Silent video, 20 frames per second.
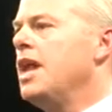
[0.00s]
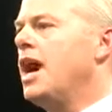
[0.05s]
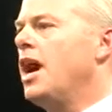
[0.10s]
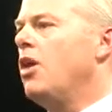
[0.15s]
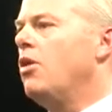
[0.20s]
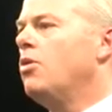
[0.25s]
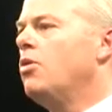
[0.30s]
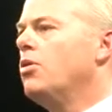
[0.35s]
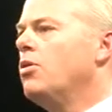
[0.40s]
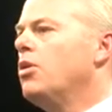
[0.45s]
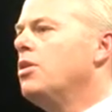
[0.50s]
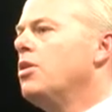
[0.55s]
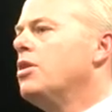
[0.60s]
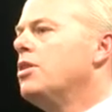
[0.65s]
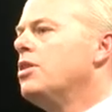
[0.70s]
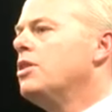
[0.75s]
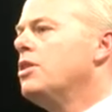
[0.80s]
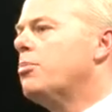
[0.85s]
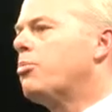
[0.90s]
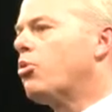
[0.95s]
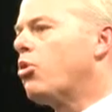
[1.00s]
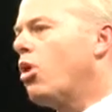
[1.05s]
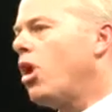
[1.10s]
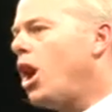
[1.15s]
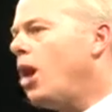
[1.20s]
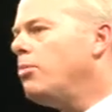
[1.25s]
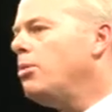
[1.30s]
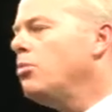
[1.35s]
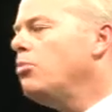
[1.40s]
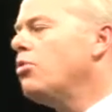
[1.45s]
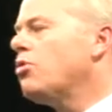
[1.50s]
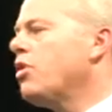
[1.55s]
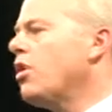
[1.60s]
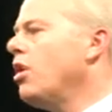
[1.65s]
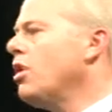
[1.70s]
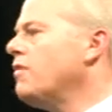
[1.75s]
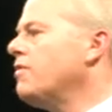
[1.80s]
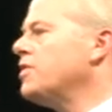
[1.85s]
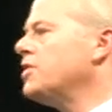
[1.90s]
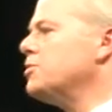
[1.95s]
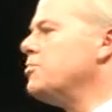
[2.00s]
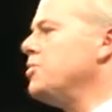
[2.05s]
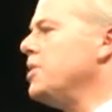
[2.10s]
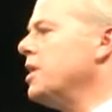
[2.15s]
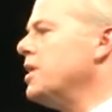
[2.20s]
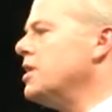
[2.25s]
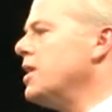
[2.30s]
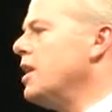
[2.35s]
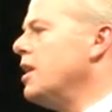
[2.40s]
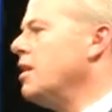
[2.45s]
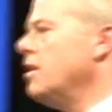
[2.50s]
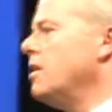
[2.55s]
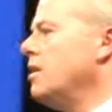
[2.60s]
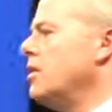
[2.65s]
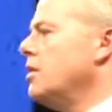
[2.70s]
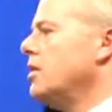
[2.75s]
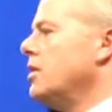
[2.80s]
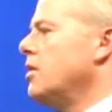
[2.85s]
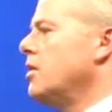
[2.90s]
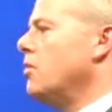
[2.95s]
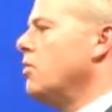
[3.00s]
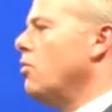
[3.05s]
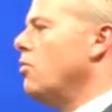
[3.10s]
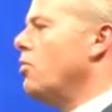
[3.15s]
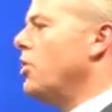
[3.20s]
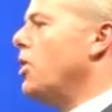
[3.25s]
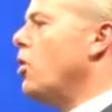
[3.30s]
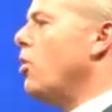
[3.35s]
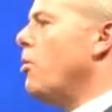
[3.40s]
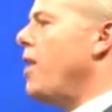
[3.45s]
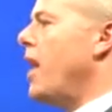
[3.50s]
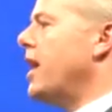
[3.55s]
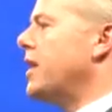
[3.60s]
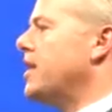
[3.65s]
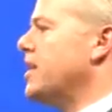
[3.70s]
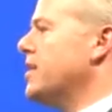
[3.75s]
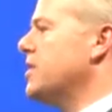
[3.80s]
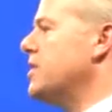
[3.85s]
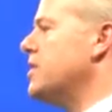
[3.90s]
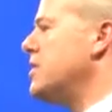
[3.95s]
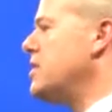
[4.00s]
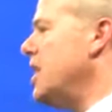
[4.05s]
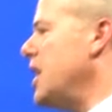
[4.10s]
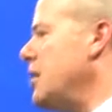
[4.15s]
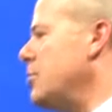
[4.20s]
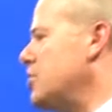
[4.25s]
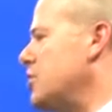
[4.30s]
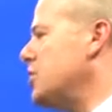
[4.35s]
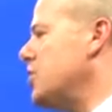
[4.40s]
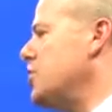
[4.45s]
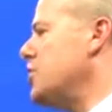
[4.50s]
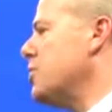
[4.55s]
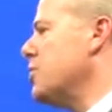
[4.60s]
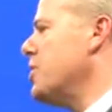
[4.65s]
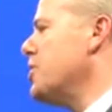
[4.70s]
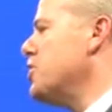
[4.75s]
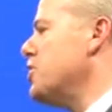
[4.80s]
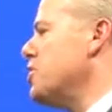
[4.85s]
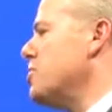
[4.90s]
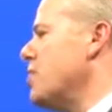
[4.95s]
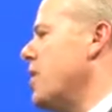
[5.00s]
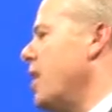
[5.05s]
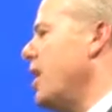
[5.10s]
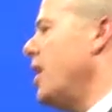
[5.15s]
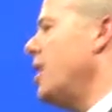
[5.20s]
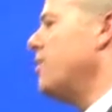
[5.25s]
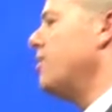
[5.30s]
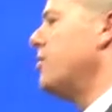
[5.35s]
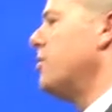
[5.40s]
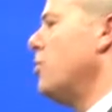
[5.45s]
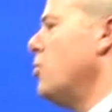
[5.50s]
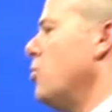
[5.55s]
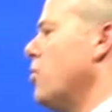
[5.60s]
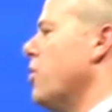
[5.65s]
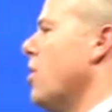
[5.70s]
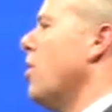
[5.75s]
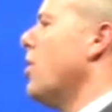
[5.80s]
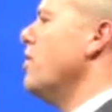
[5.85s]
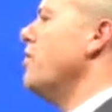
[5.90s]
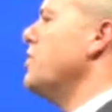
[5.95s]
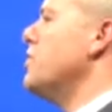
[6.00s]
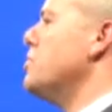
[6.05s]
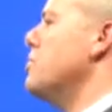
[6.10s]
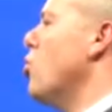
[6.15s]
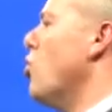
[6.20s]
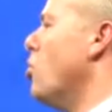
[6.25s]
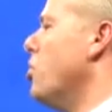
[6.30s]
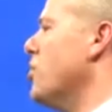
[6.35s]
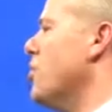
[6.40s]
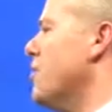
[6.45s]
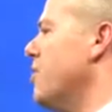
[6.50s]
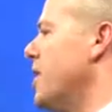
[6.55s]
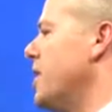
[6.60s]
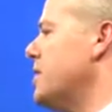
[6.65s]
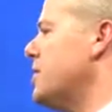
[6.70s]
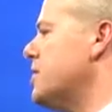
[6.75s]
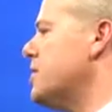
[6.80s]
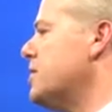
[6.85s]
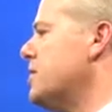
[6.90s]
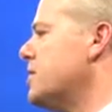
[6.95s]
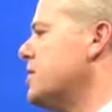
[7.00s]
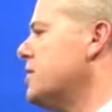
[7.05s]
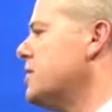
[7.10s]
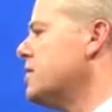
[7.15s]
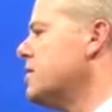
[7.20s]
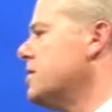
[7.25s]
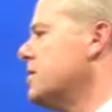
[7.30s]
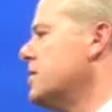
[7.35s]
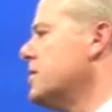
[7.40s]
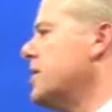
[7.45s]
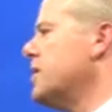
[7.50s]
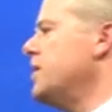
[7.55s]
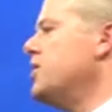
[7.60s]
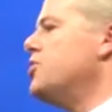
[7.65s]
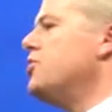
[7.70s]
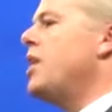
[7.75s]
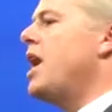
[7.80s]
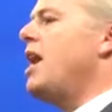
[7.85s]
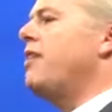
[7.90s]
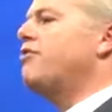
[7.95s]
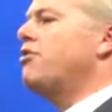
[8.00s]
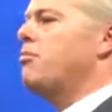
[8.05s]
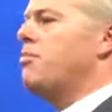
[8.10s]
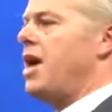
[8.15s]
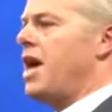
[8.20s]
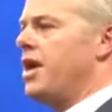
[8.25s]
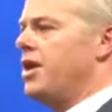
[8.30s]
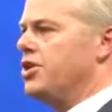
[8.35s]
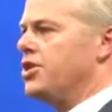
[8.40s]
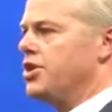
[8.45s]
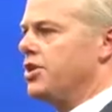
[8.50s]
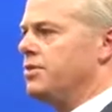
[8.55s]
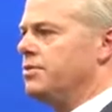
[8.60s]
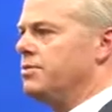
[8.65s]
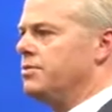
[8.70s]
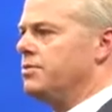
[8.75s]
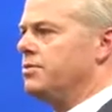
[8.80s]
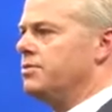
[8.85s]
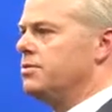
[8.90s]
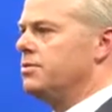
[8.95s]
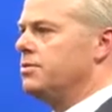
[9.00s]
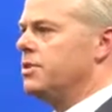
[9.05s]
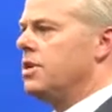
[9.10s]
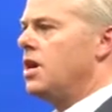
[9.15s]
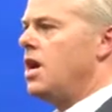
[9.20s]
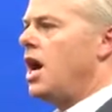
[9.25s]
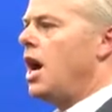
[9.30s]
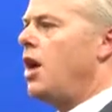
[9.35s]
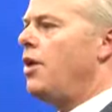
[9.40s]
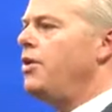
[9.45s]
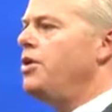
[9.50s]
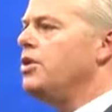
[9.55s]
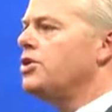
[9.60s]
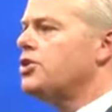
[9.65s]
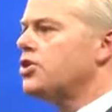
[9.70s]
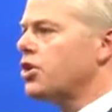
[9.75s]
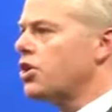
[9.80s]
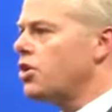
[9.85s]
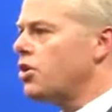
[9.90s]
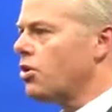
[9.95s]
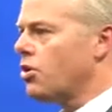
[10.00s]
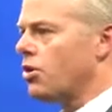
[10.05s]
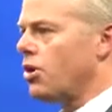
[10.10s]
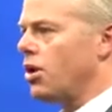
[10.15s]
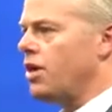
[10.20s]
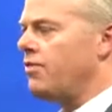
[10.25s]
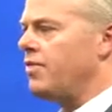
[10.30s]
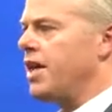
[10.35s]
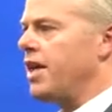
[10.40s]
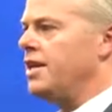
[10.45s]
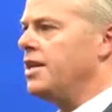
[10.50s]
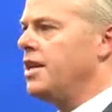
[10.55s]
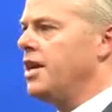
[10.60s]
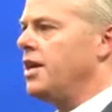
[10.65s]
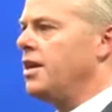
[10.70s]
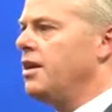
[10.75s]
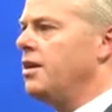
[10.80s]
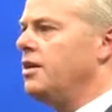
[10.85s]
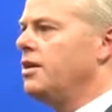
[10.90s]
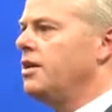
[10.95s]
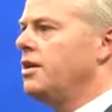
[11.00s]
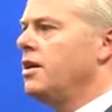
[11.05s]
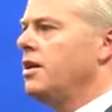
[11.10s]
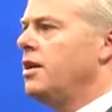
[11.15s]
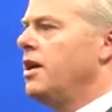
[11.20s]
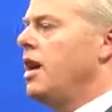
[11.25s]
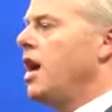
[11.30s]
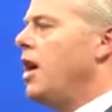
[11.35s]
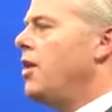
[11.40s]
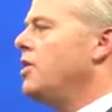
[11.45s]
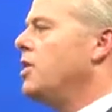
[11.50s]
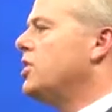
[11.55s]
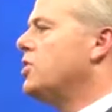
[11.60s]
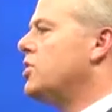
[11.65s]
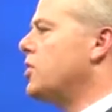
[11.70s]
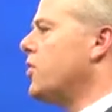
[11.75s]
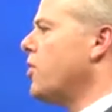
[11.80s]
Now, the problem with all of this big data, we go back to the same situation you have with all of these mobile devices, is you have to manage it. How do you secure all of that data? How do you